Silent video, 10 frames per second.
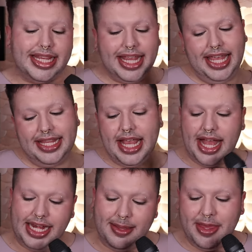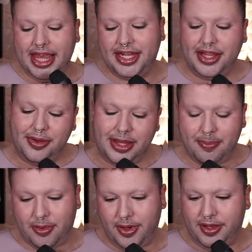Kiss Honeybee Glow Lip
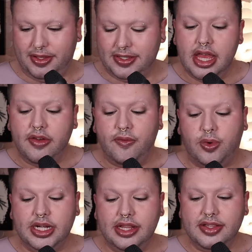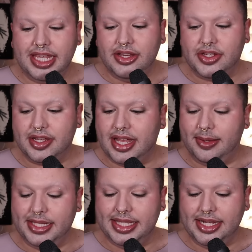Oils. $40 each, comes
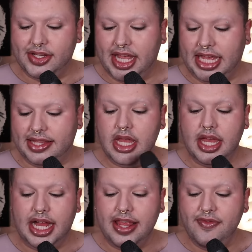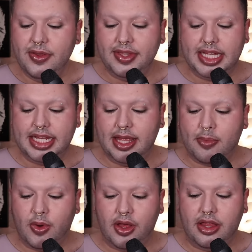in six shades. Honey infused tinted lip
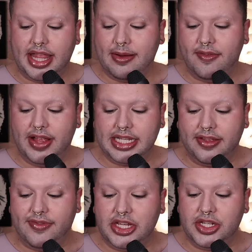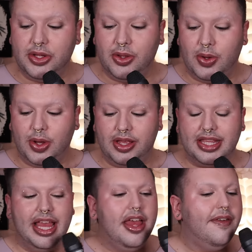oil, light reflecting vegetal oils.
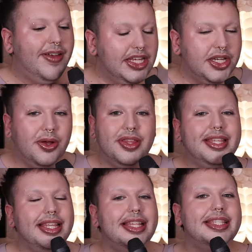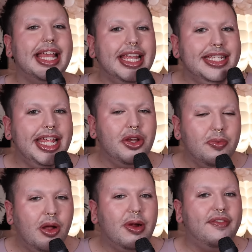Vegetal, this is the second day in a
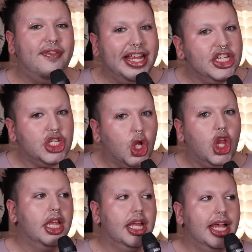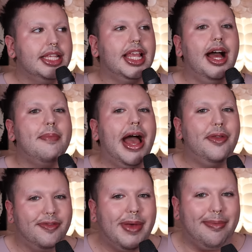row where vegetal has come out
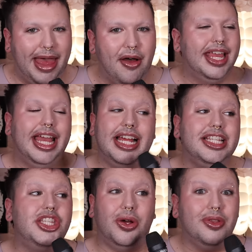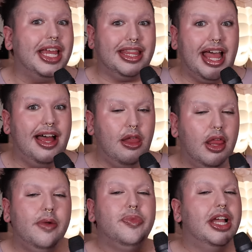of my mouth. And I don't like that.
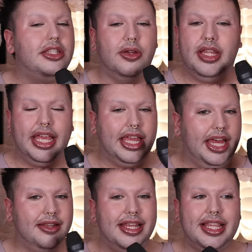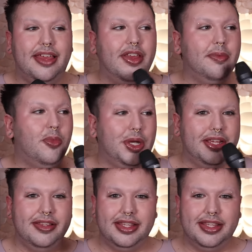I don't like it. It's giving moist,